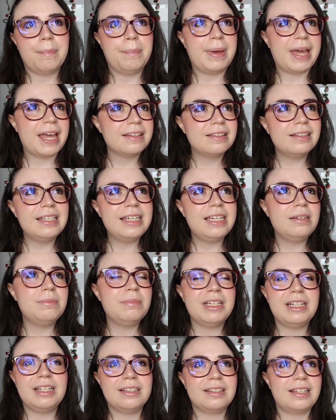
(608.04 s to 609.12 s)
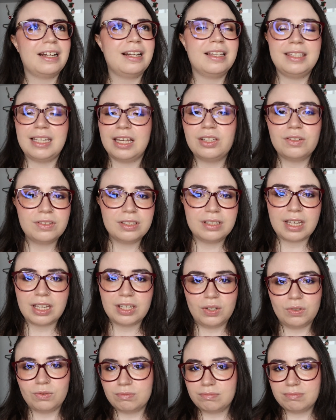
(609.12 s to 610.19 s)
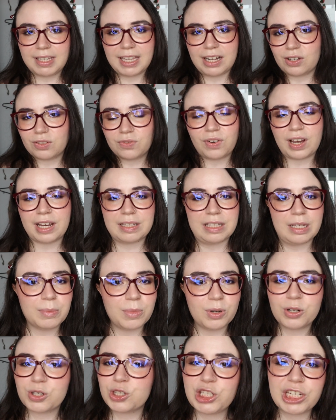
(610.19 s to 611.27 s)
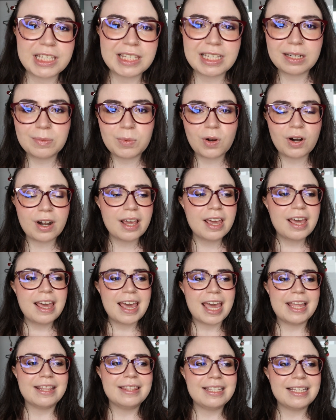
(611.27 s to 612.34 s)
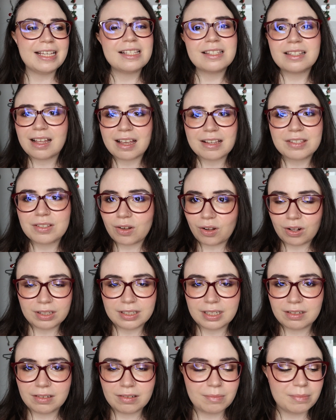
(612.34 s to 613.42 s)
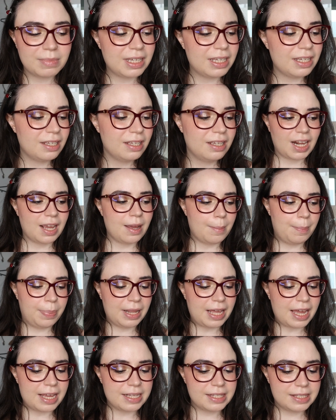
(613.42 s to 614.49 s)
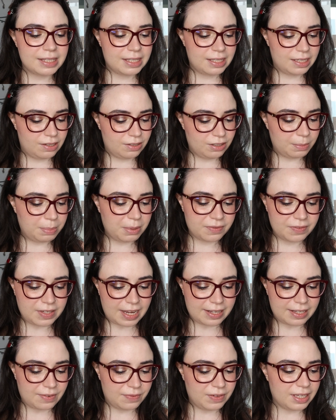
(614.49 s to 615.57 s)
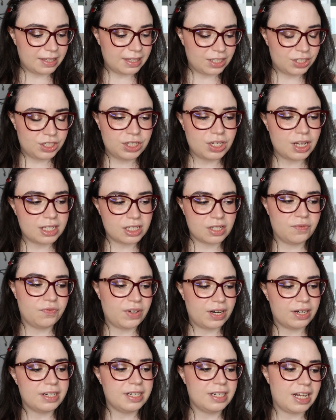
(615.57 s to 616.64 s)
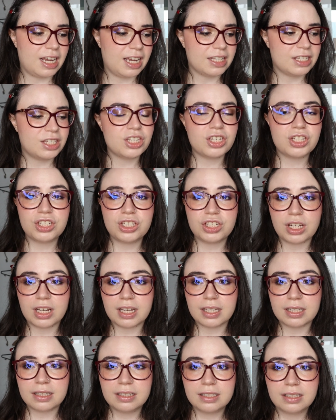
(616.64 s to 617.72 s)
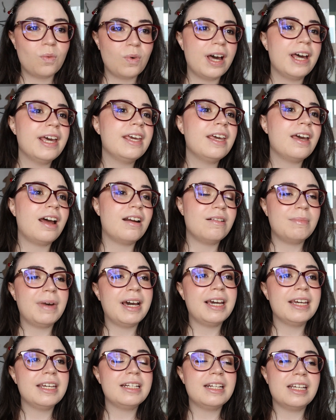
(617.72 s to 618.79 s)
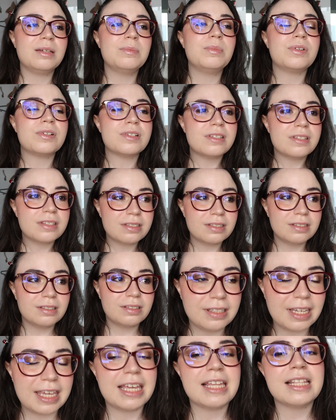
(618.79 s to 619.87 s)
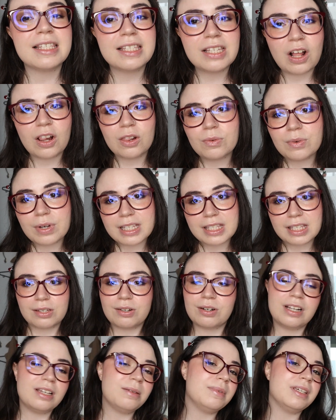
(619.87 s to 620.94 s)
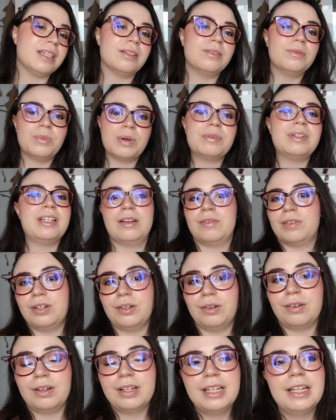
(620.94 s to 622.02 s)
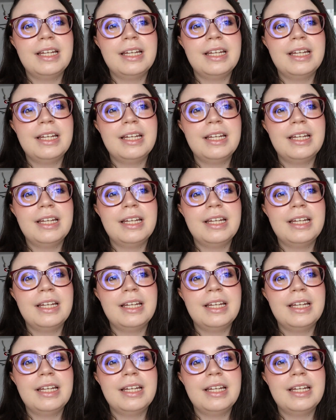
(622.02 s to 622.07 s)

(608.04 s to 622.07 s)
badly, meaning that at the end of the day you cannot find them on your cheeks anymore, and these last all day on me. Plus, on top of that, I think that she has a very nice shade. Why are my neighbors' kids always screaming? We will never know.